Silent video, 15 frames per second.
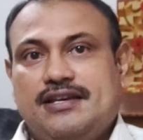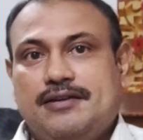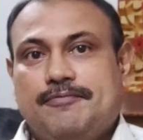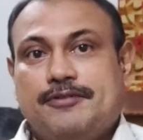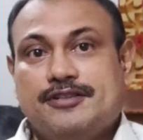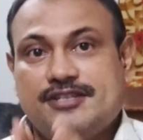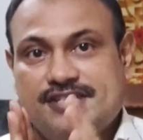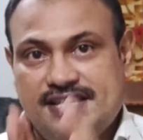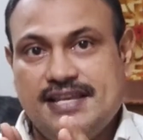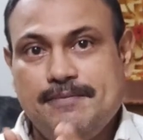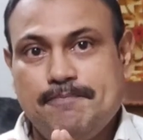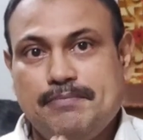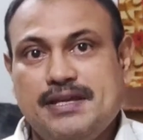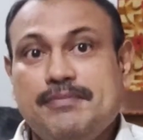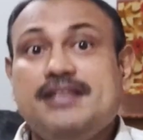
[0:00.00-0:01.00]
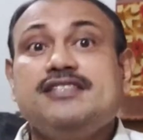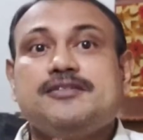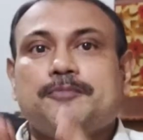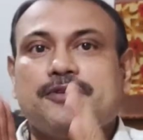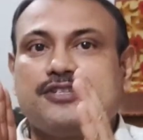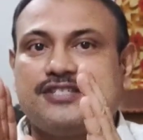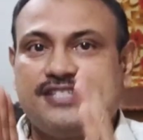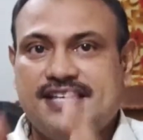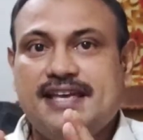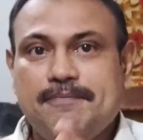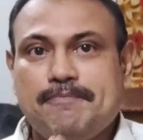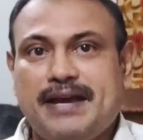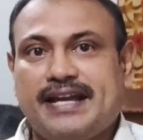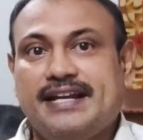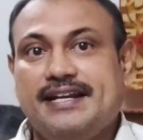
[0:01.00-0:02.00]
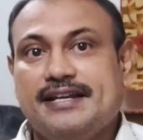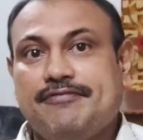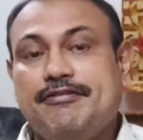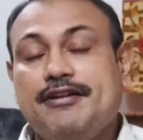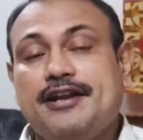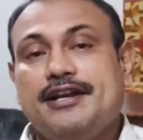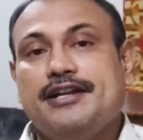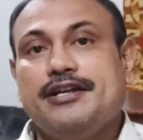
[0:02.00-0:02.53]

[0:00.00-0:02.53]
means for the same magnetic field,